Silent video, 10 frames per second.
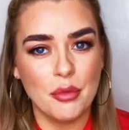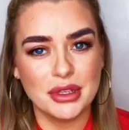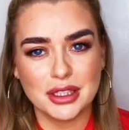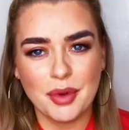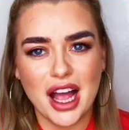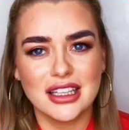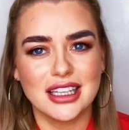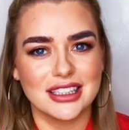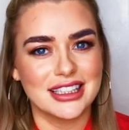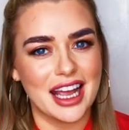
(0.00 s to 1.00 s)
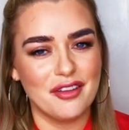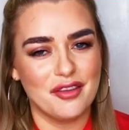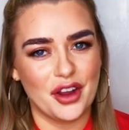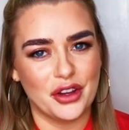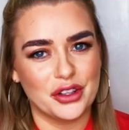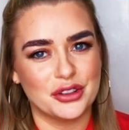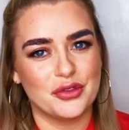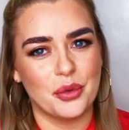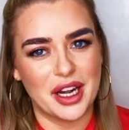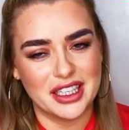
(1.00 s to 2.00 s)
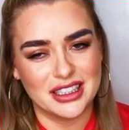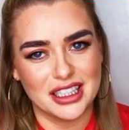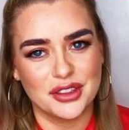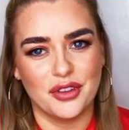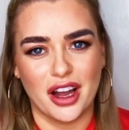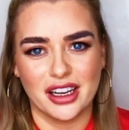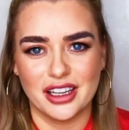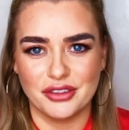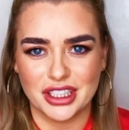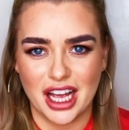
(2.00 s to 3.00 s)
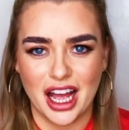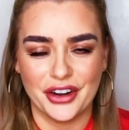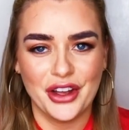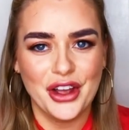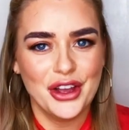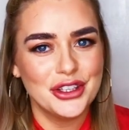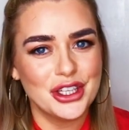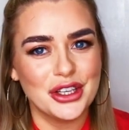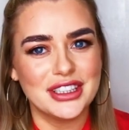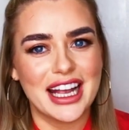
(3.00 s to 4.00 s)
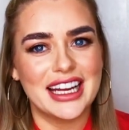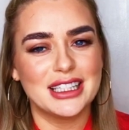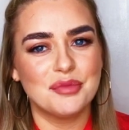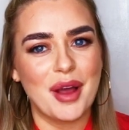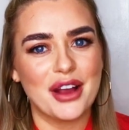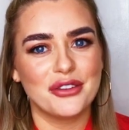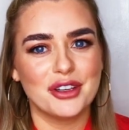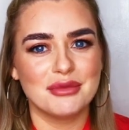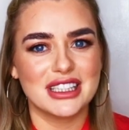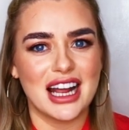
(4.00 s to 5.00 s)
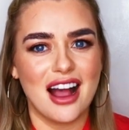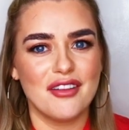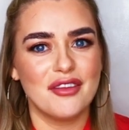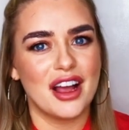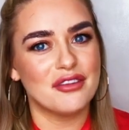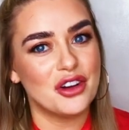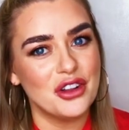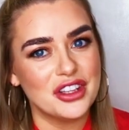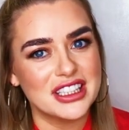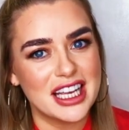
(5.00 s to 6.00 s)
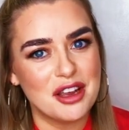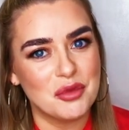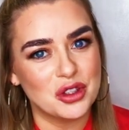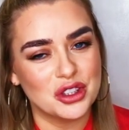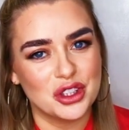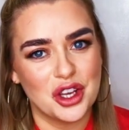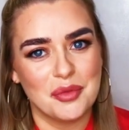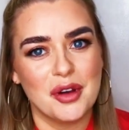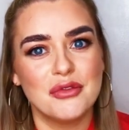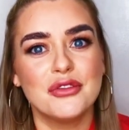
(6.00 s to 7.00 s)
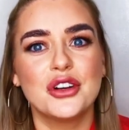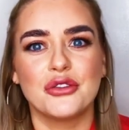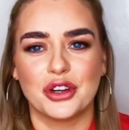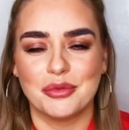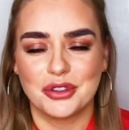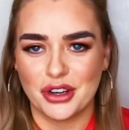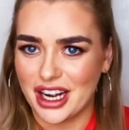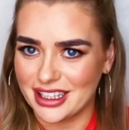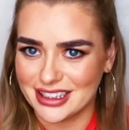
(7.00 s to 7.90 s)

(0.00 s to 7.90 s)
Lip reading: But Spurs are staying focused for when it does finally return. Jose and his backroom staff have got the team on Zoom for group training